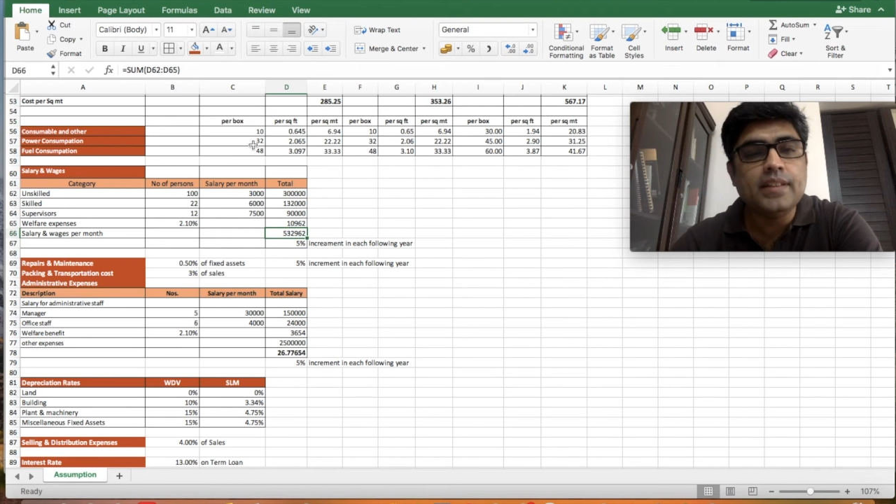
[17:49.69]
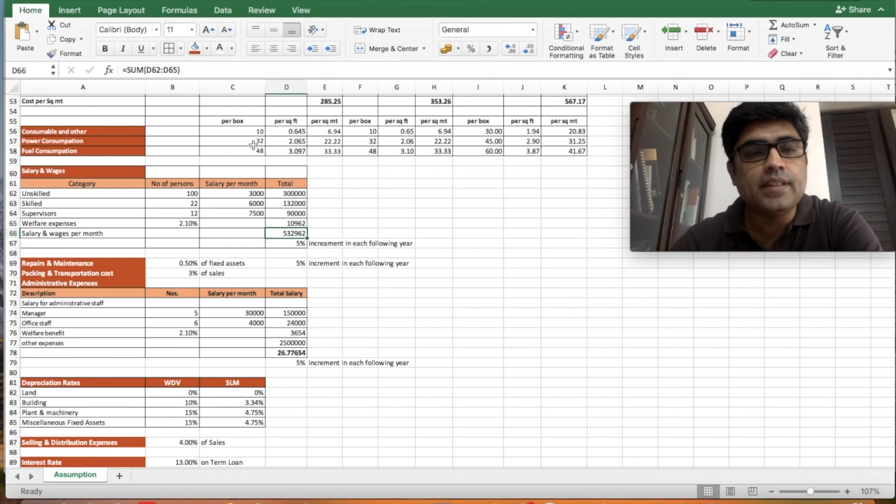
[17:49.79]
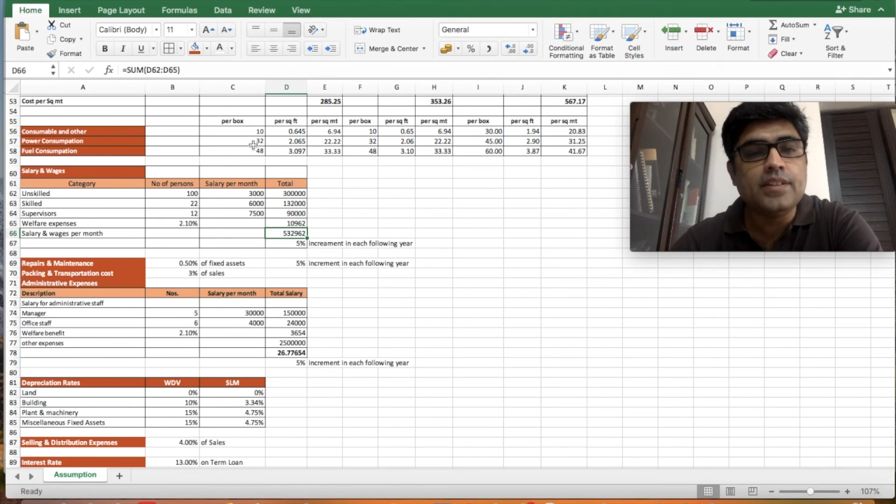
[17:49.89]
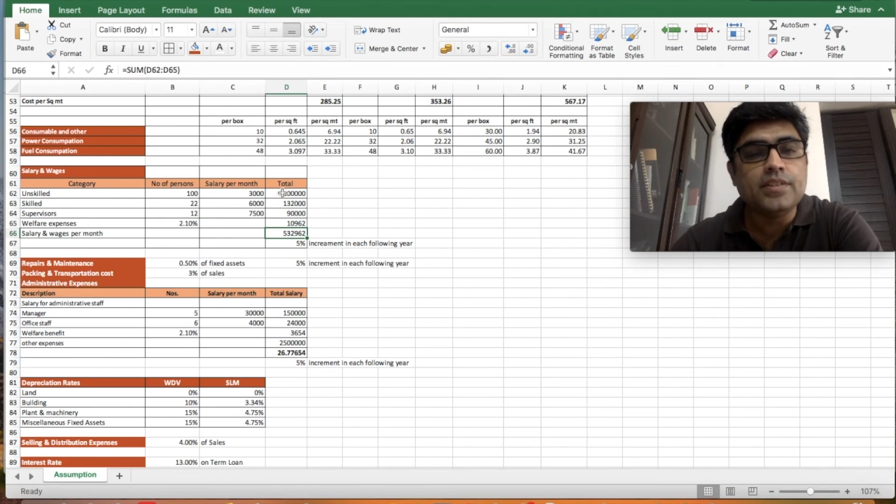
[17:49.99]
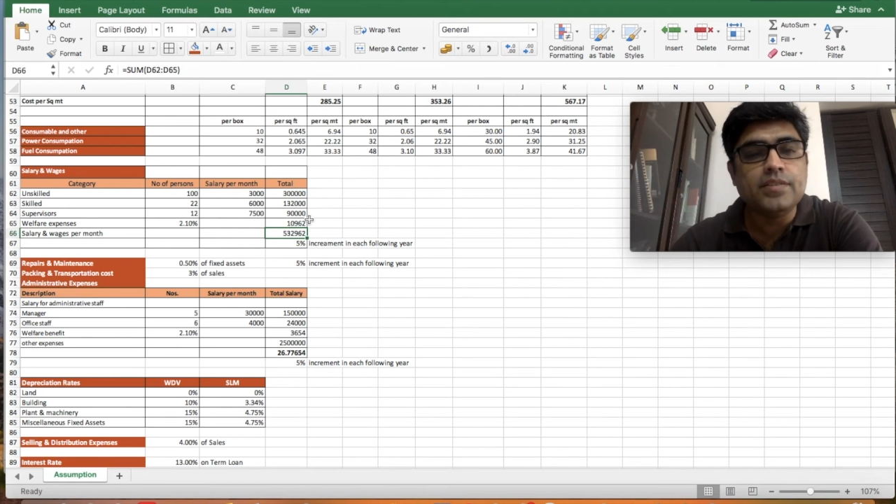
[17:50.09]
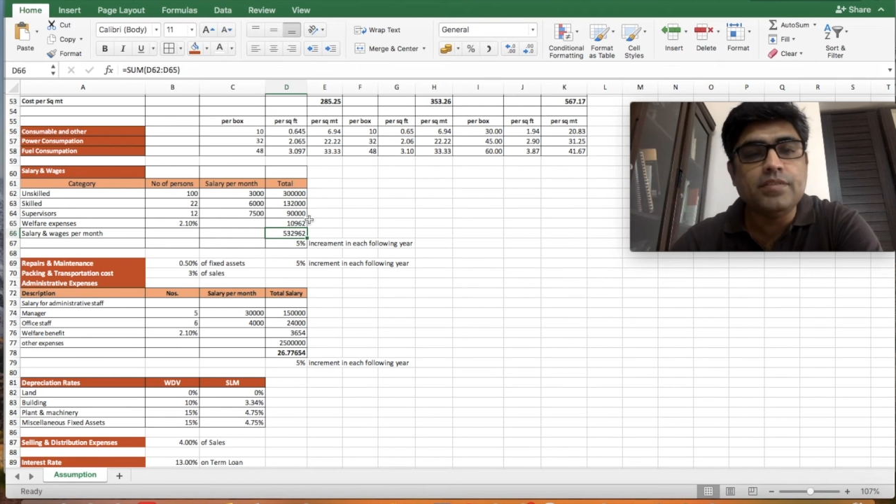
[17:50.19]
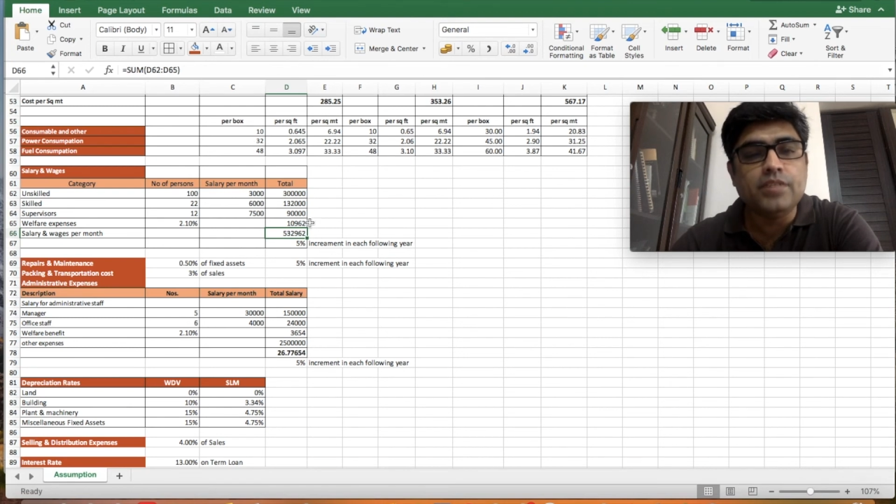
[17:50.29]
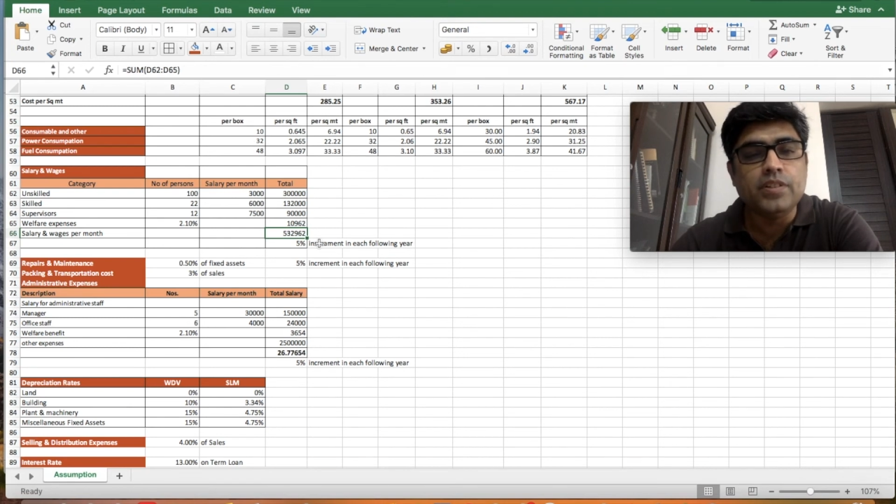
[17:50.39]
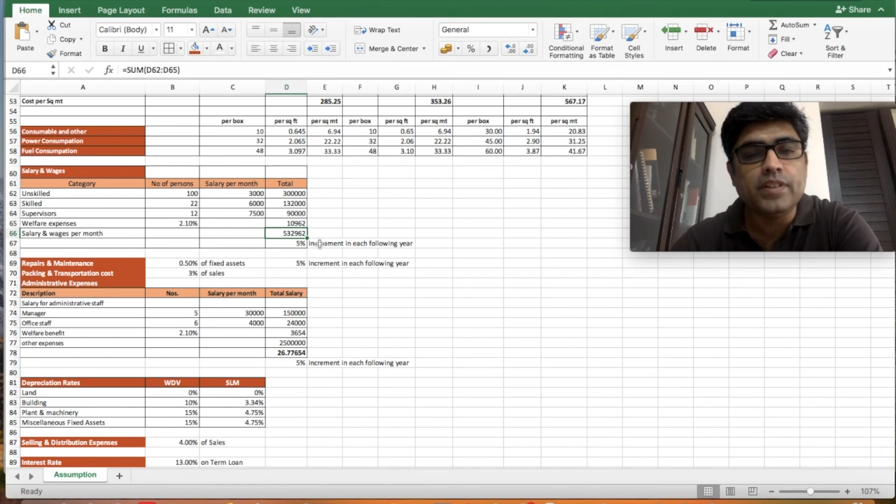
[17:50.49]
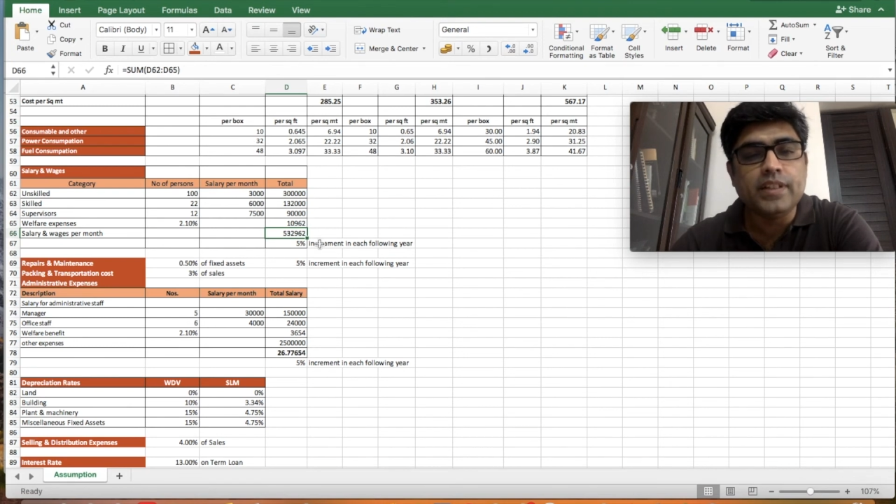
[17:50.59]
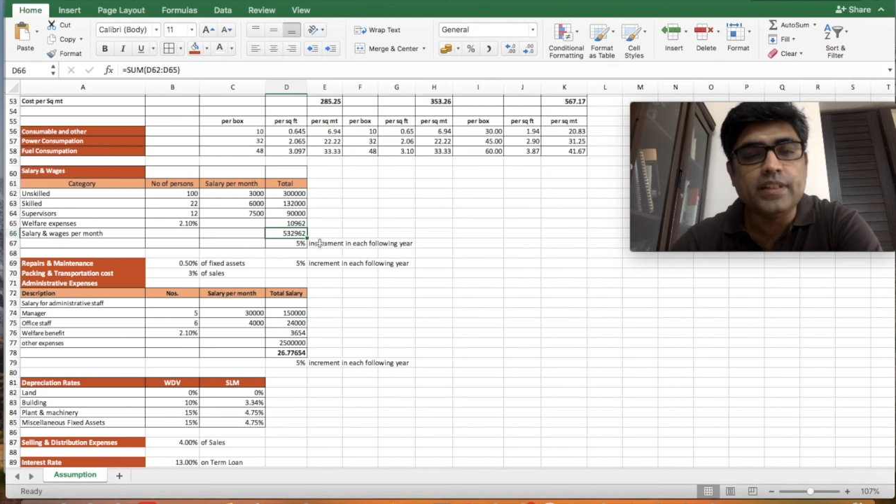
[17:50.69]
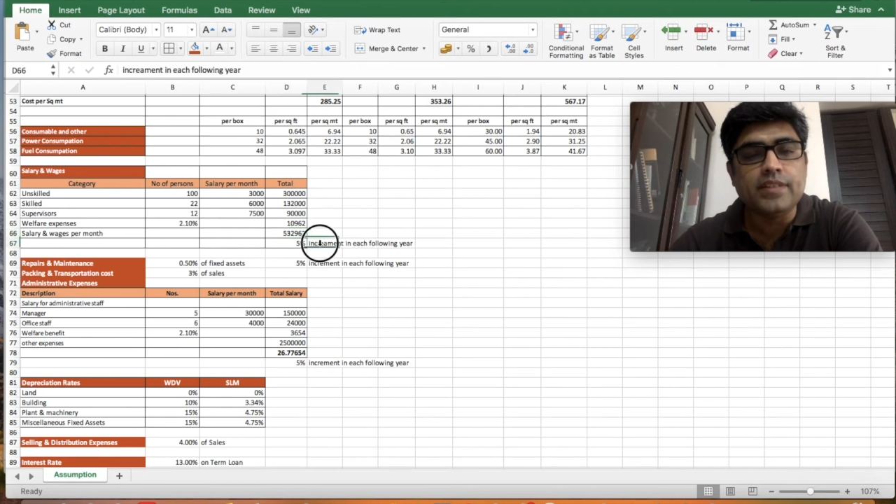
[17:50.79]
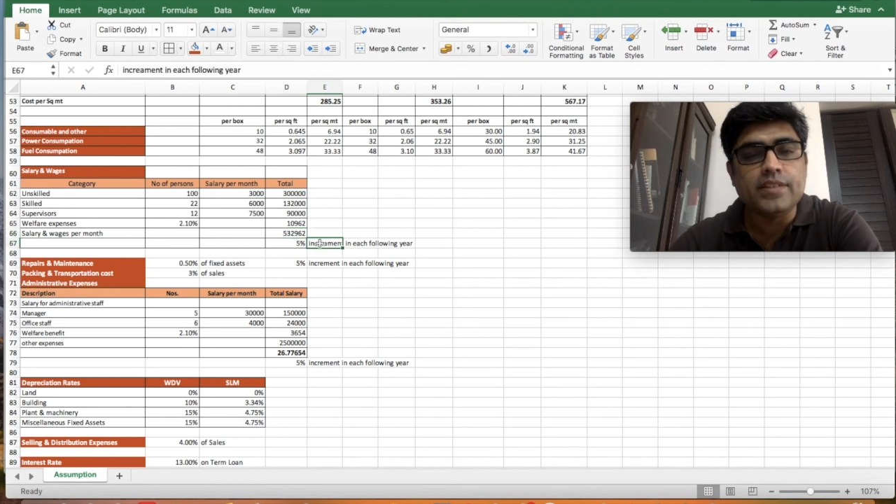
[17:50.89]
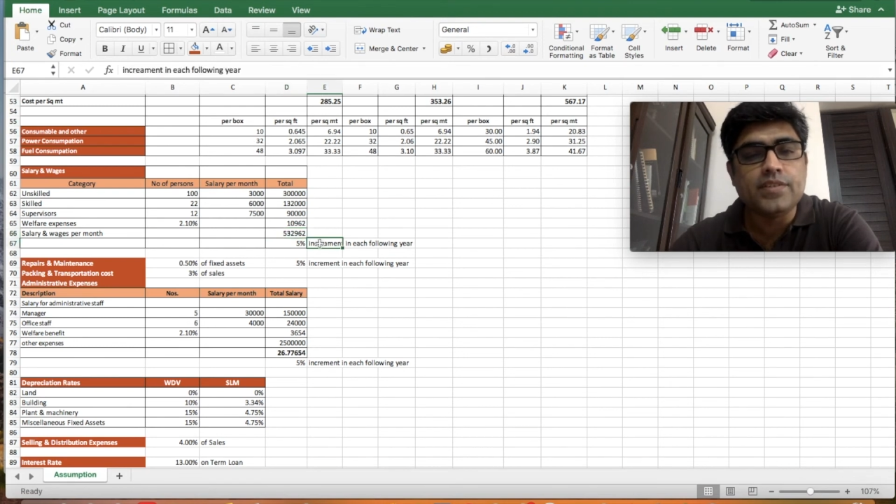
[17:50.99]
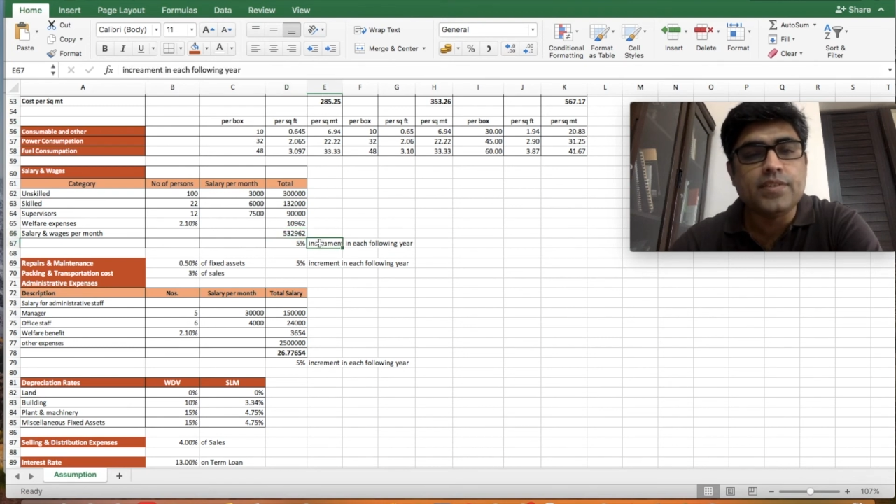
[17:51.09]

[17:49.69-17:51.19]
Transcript: each of the following years,